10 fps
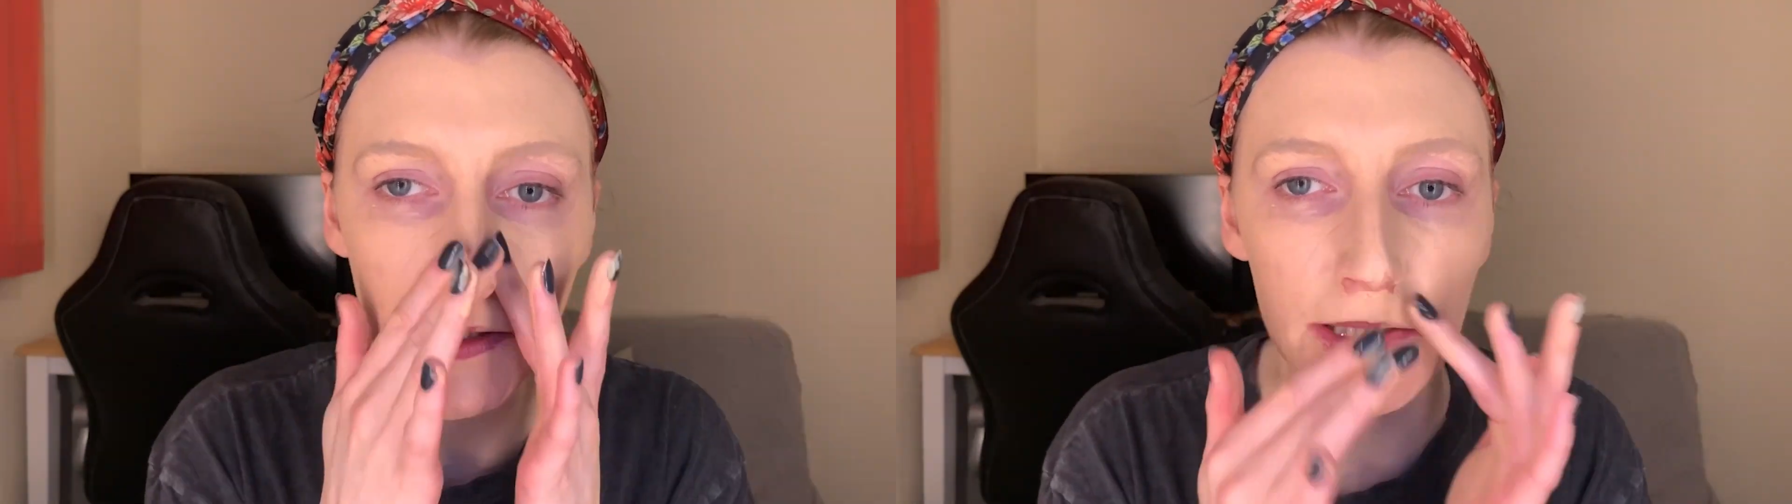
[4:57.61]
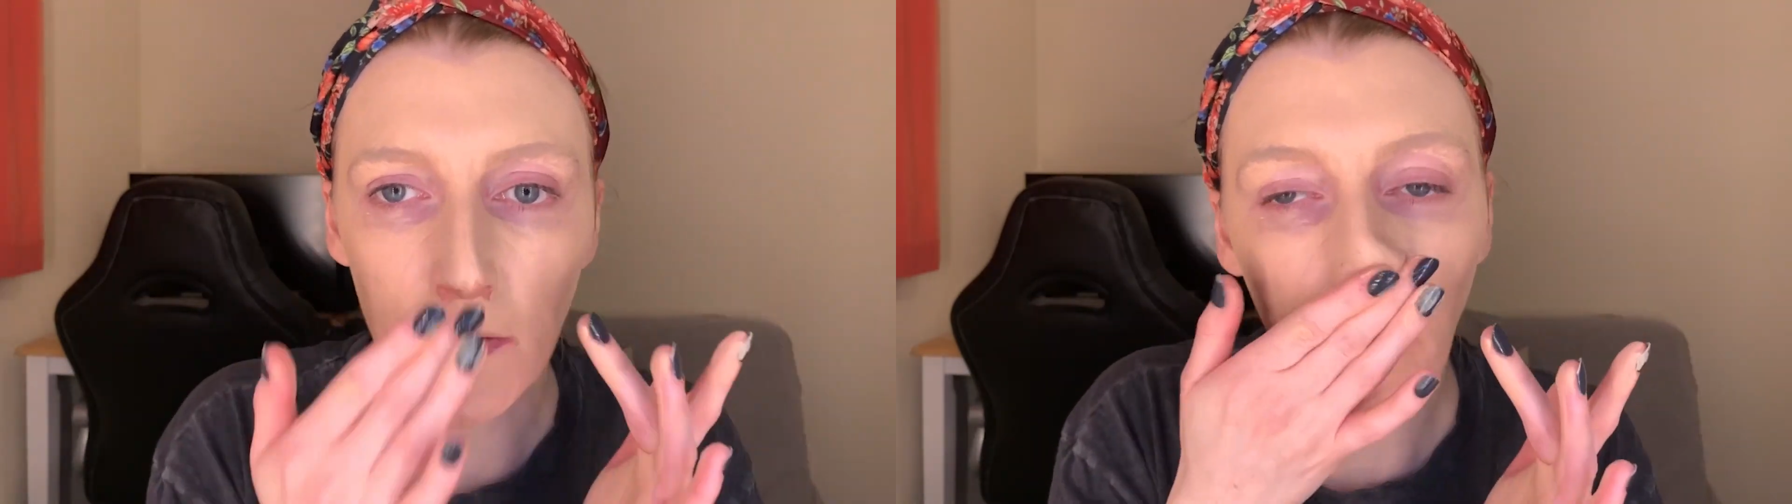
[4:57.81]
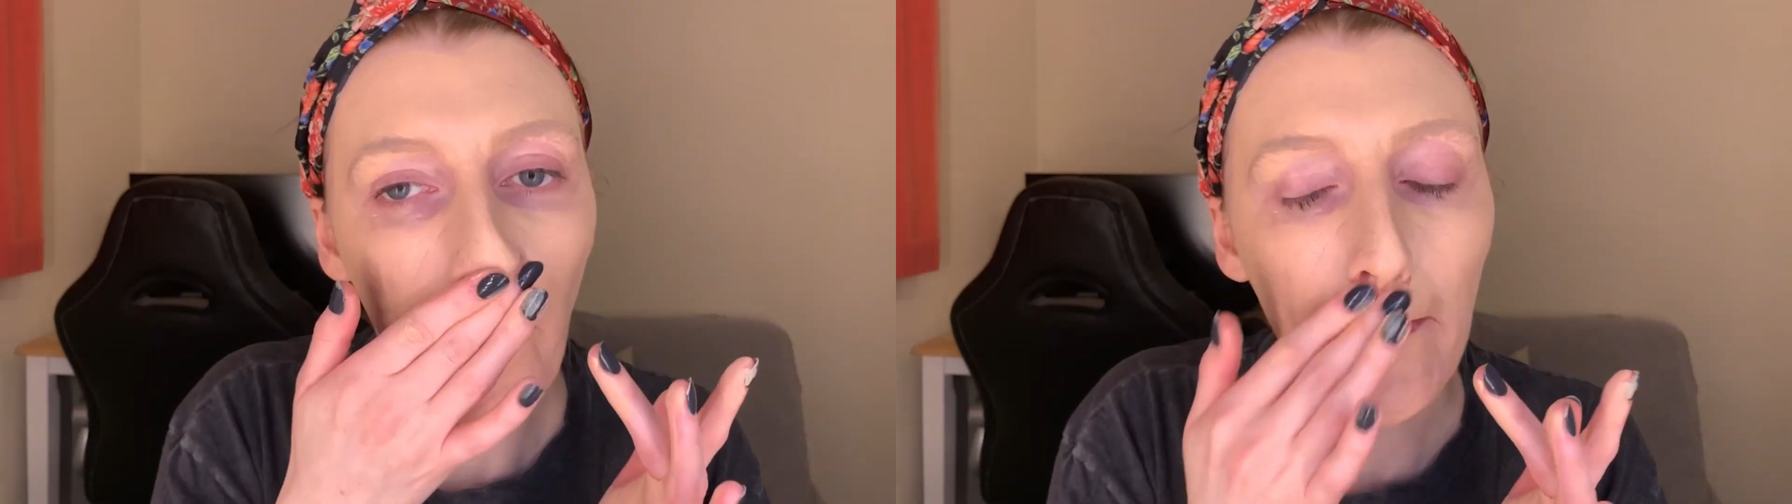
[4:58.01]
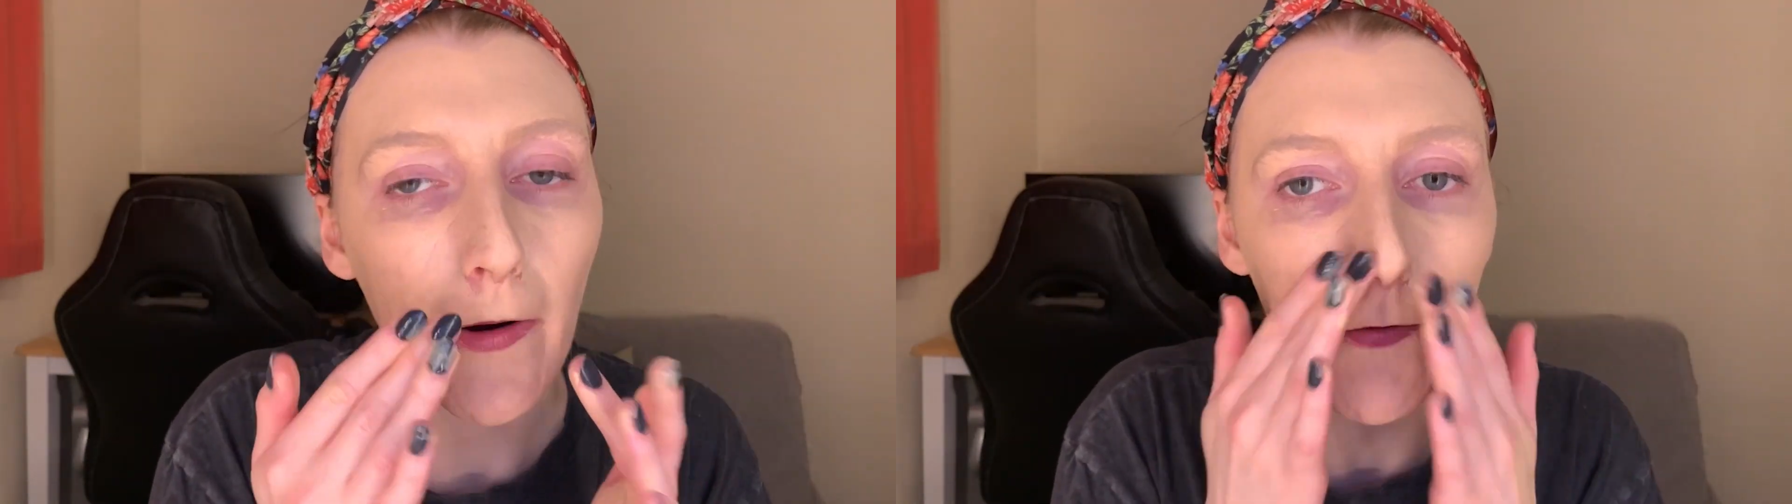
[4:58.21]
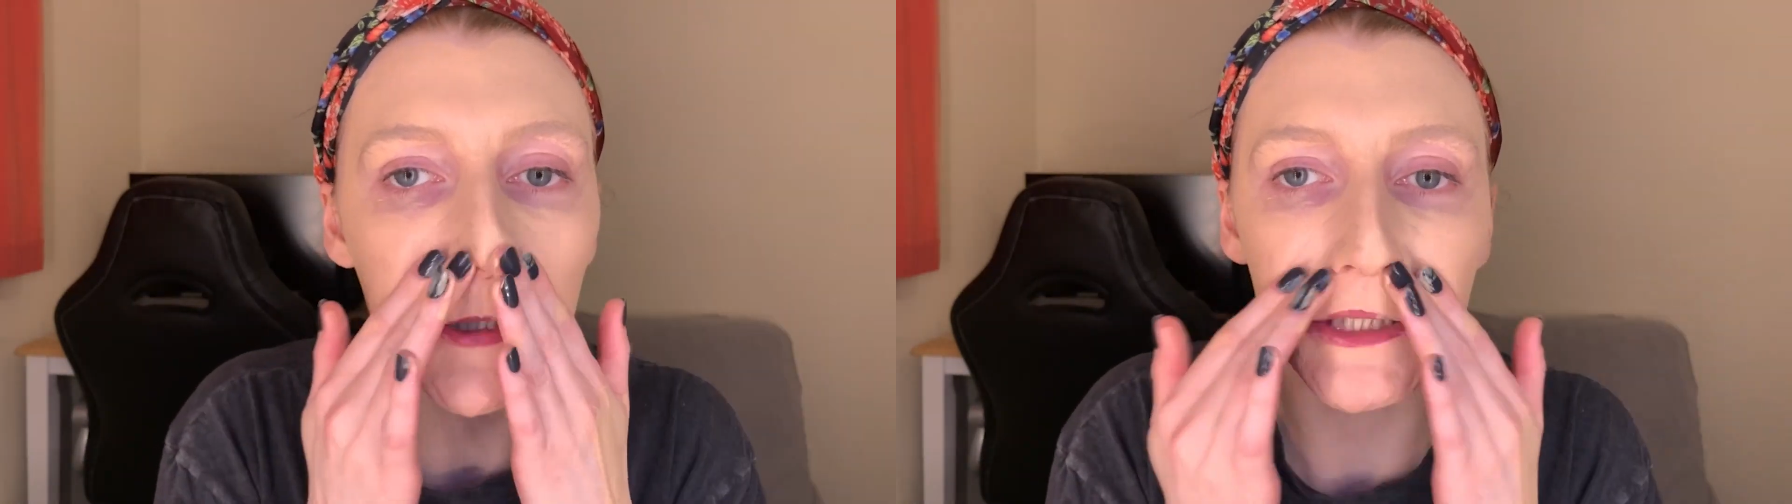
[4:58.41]
is not my
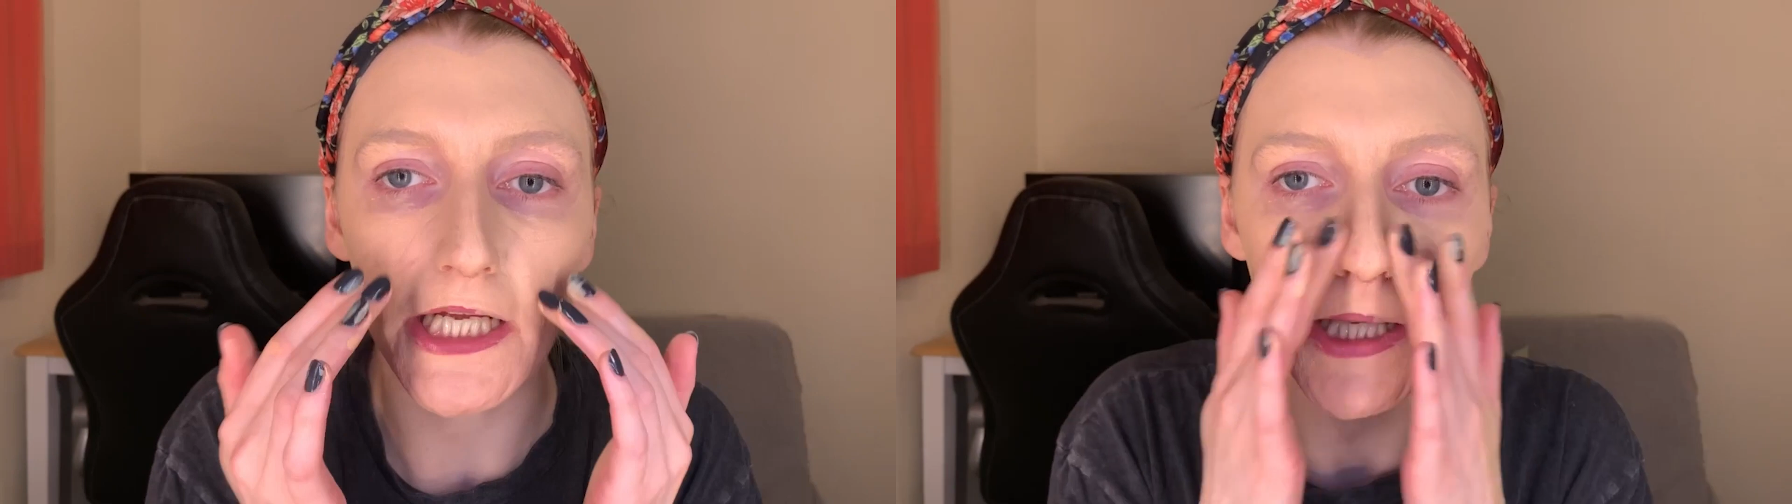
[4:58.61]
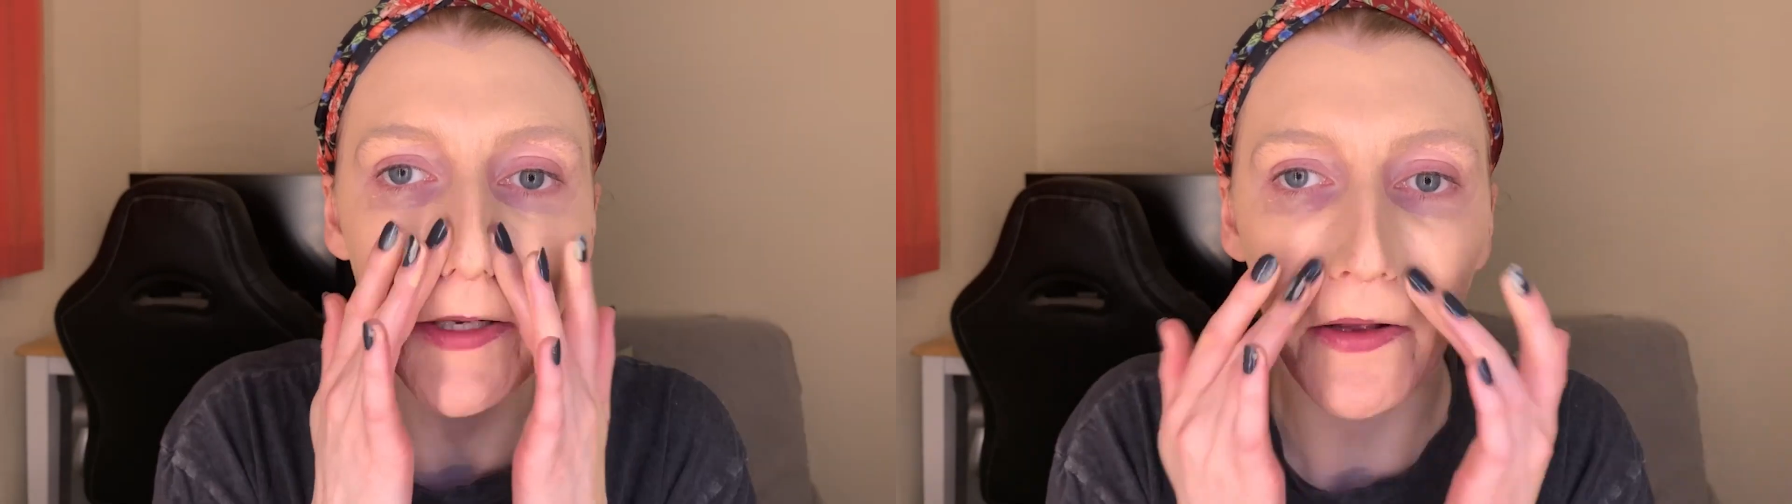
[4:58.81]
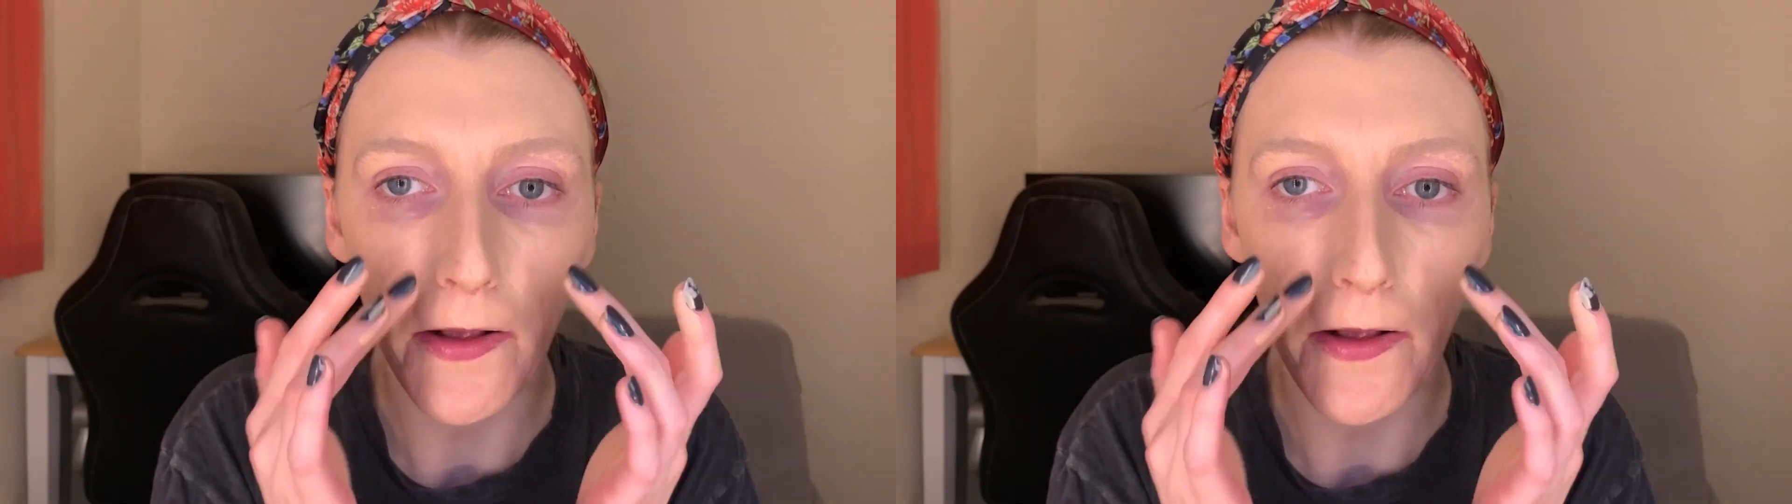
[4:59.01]
proper shade.